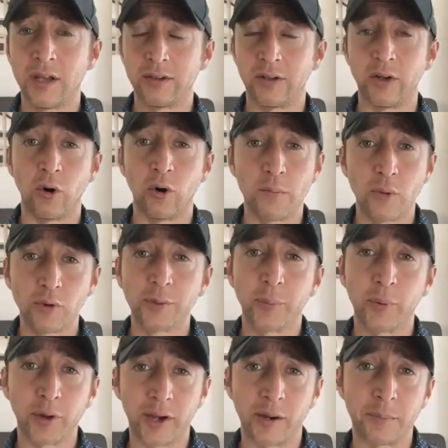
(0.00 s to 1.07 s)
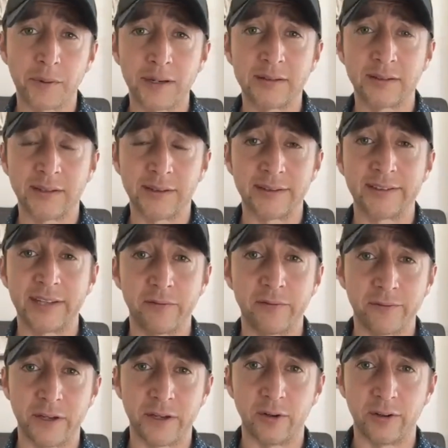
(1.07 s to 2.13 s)
to grow multiple companies to the
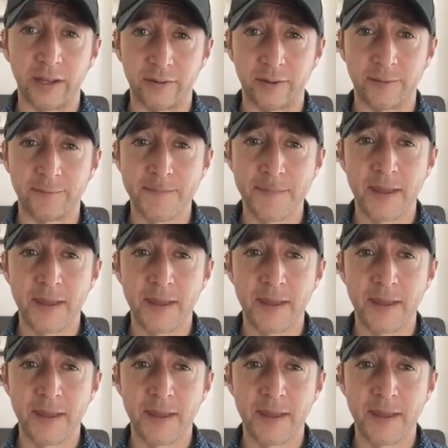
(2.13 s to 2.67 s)
7-figure level.